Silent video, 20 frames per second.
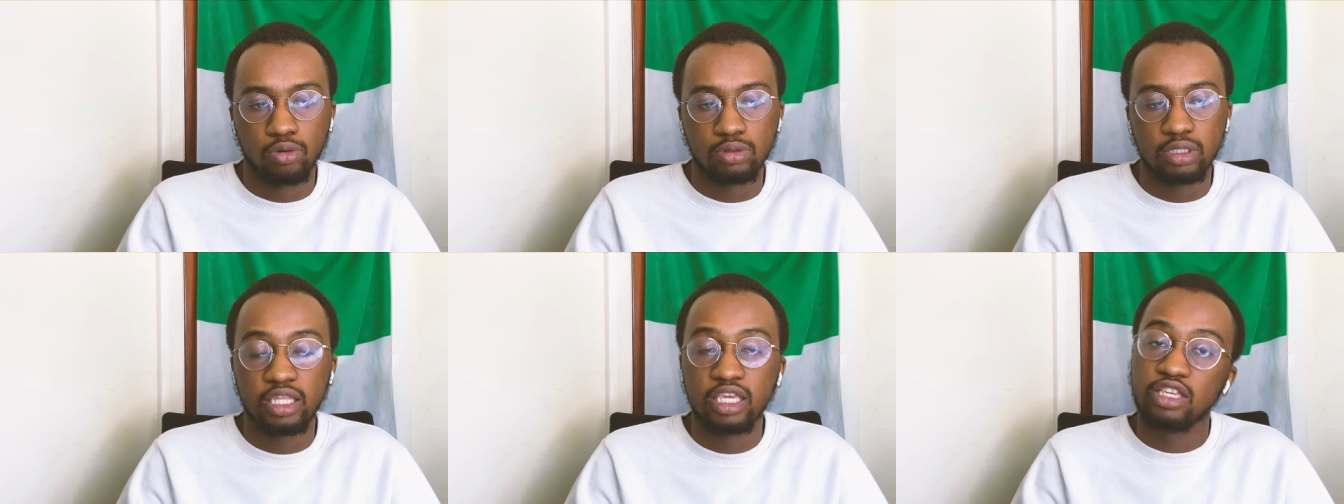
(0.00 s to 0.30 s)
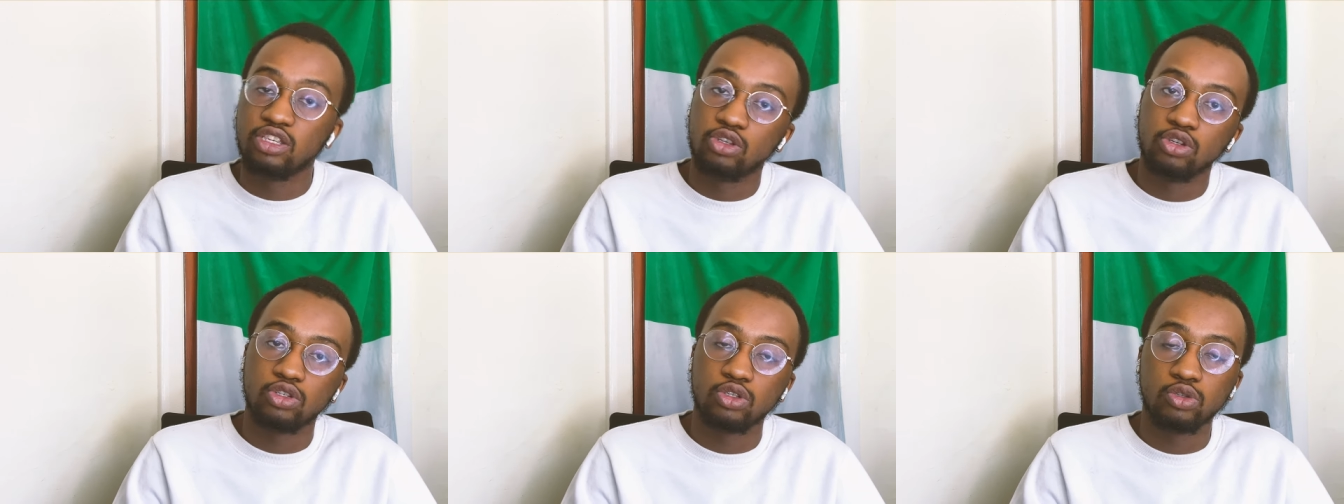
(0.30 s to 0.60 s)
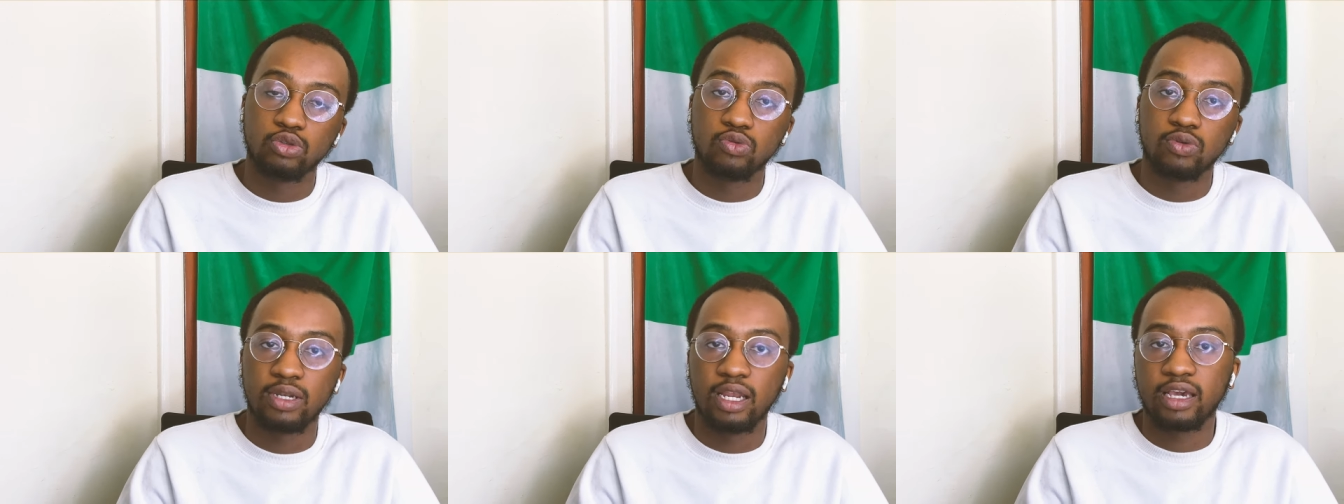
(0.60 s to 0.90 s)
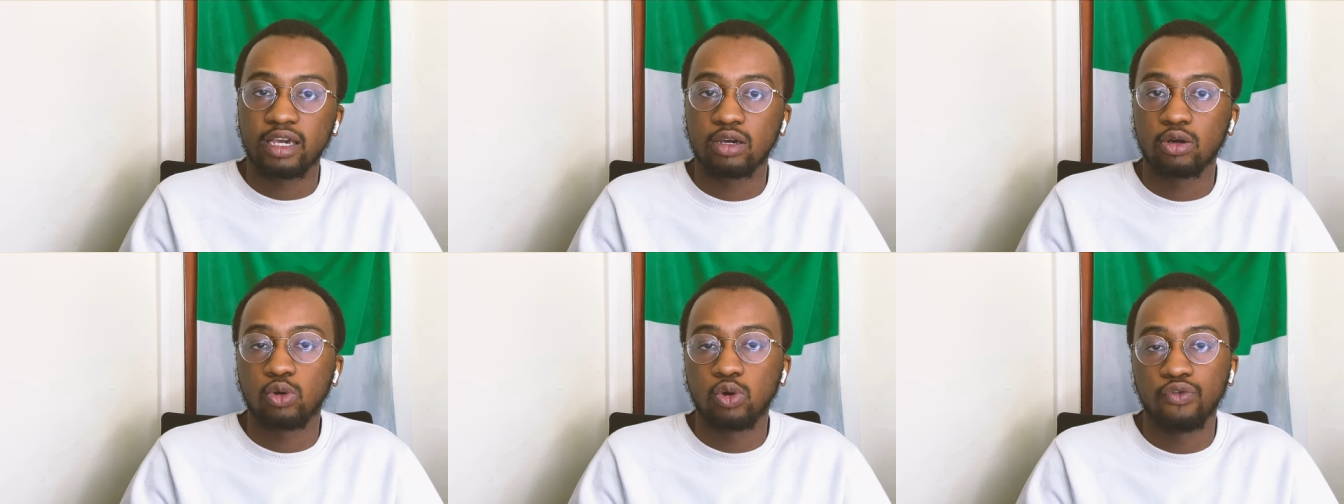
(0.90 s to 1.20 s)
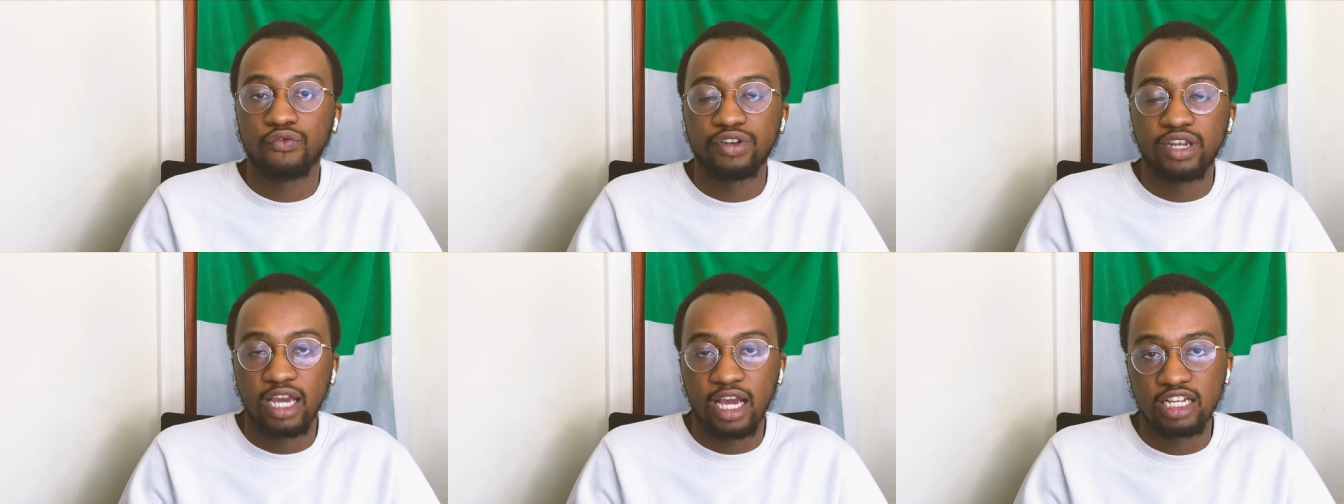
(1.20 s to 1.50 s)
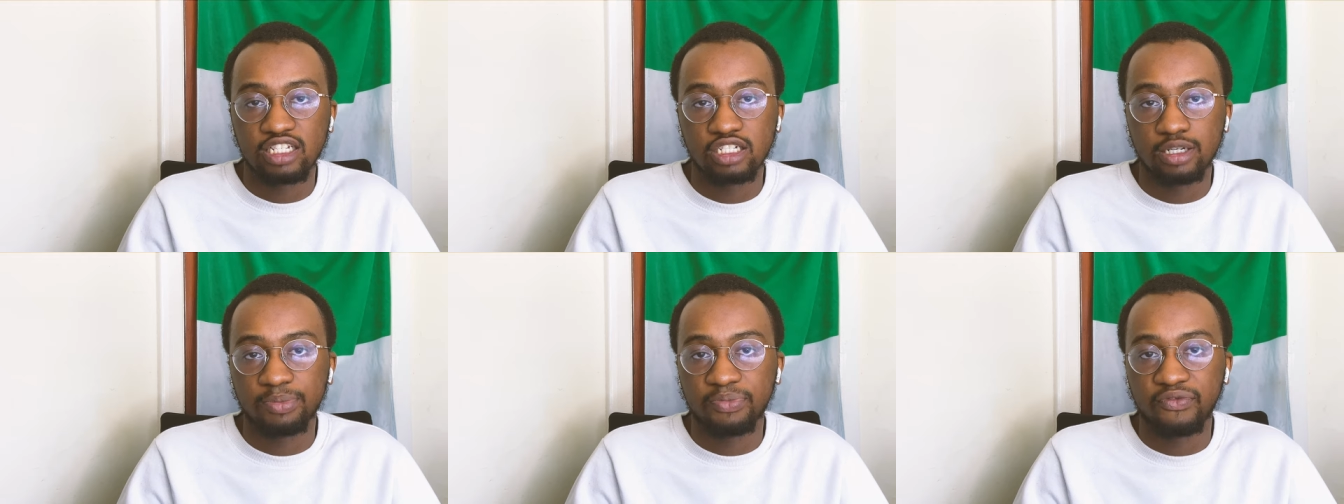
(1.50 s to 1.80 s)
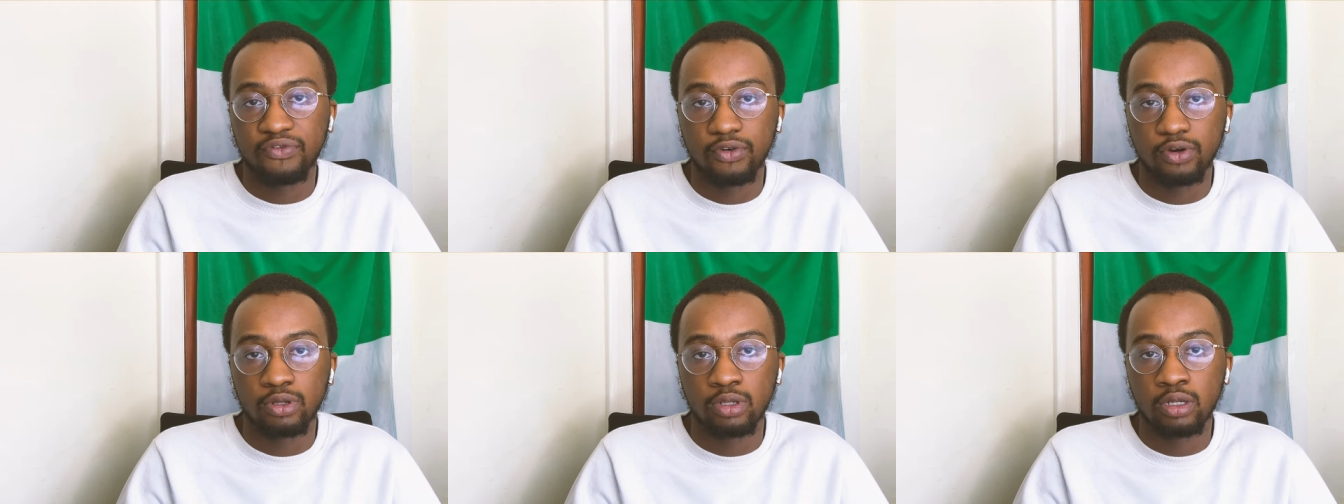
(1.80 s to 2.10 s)
they used to do like COVID hardship
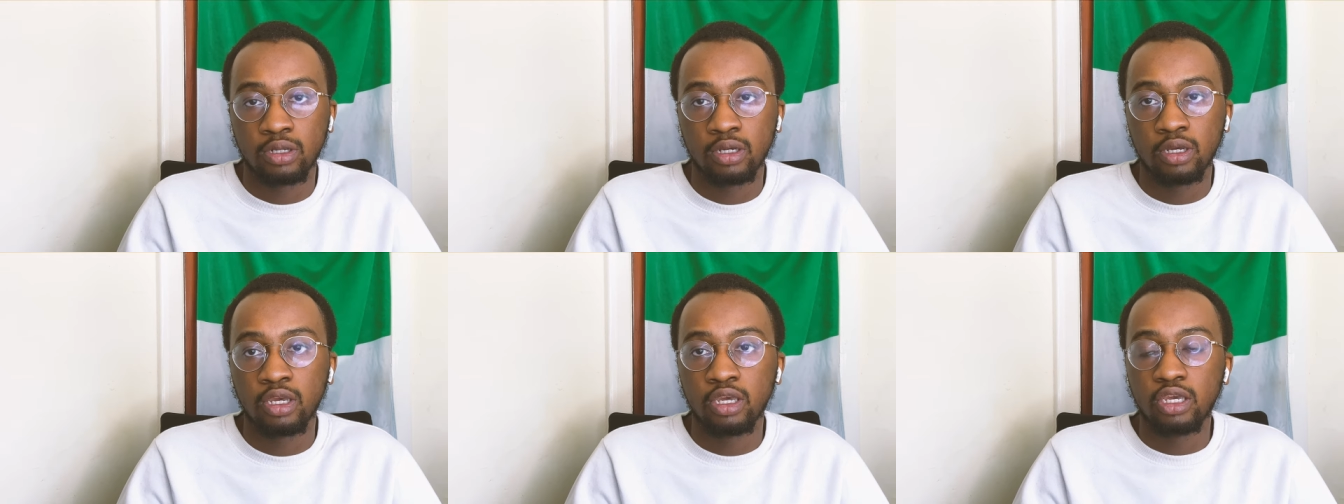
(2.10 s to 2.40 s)
fund.